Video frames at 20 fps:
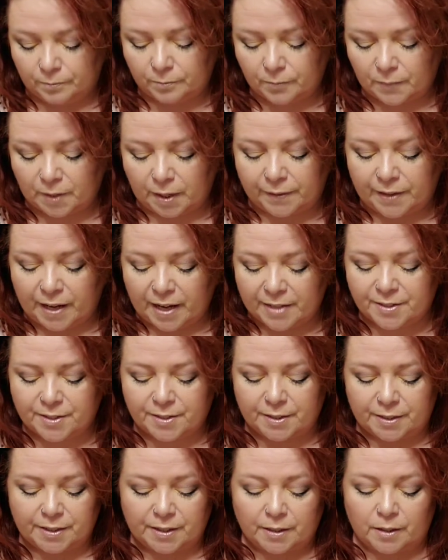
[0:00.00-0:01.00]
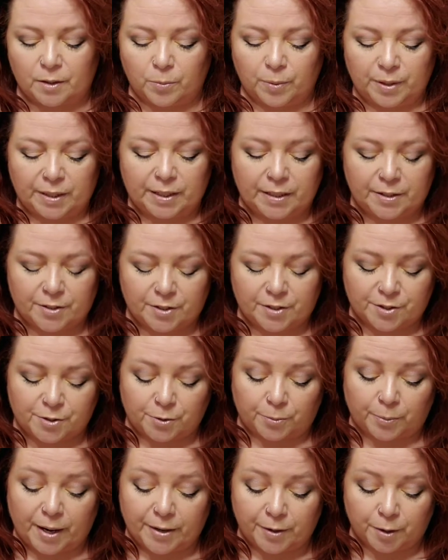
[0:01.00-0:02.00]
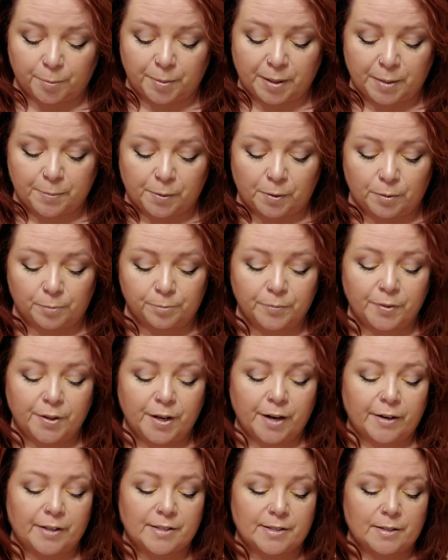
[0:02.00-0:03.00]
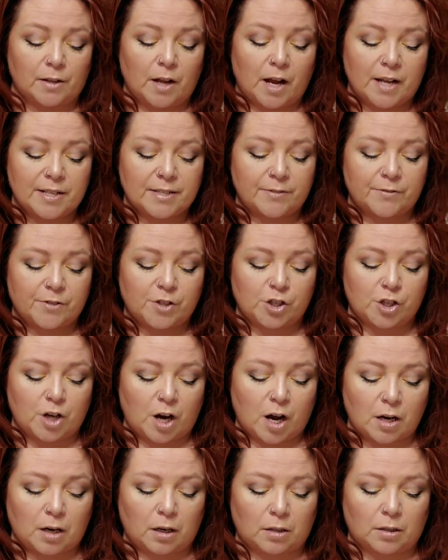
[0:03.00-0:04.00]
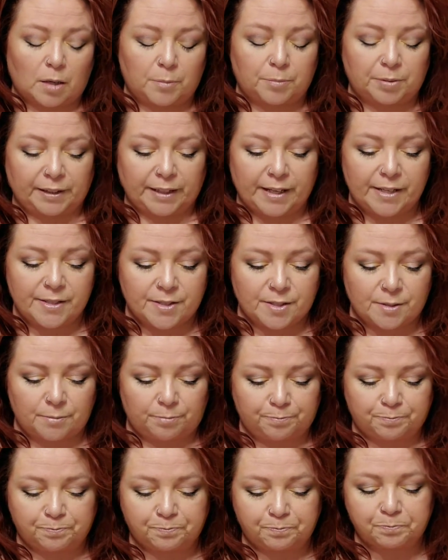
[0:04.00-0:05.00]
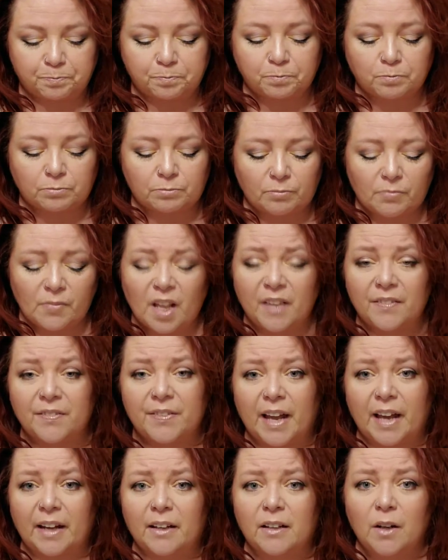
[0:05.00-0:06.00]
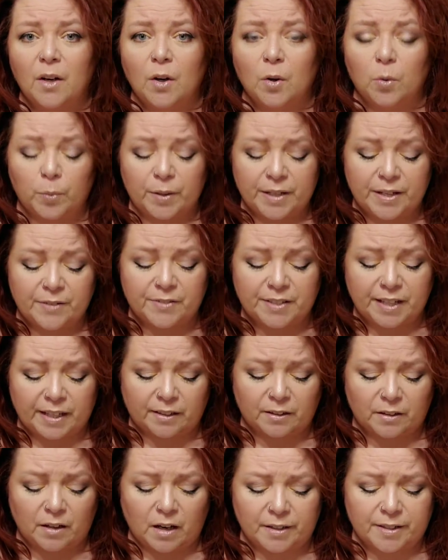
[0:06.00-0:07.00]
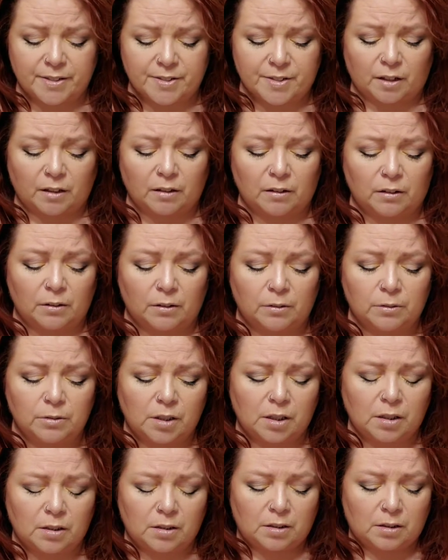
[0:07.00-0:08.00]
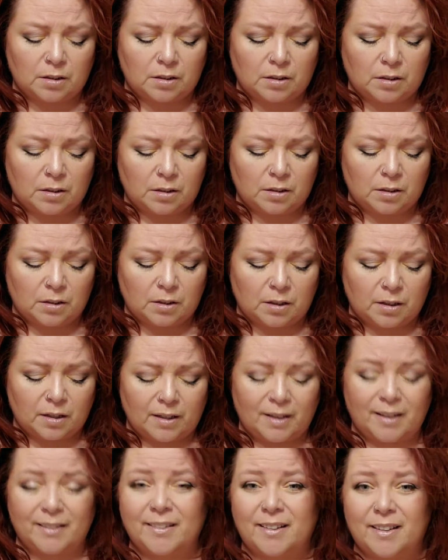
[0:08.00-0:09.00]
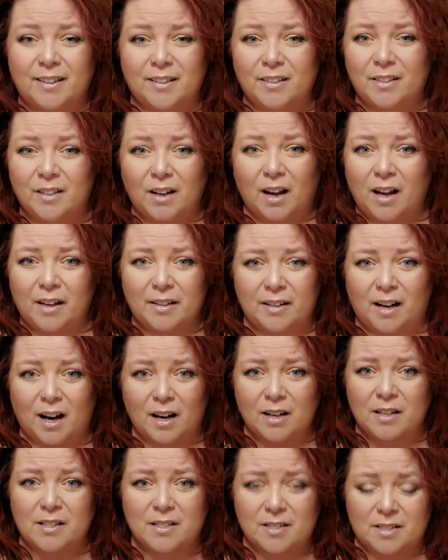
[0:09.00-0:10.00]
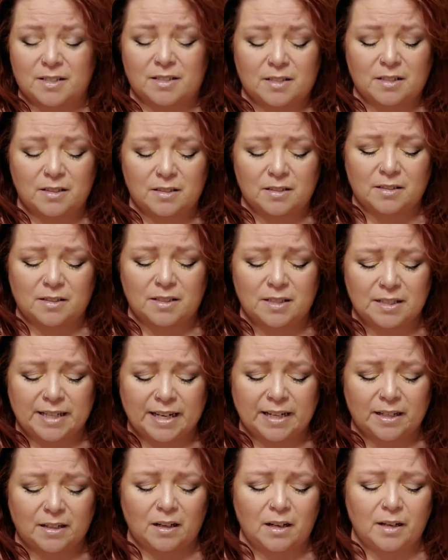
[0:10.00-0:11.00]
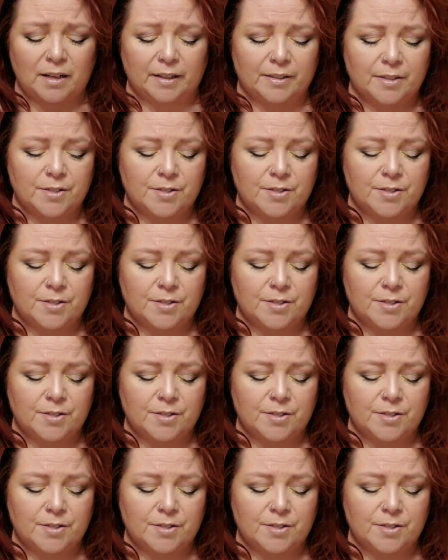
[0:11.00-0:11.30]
And that's the deal. We need to surrender, people. There is lots of junk on our plates that we have taken on as our own, and they're not ours to take on.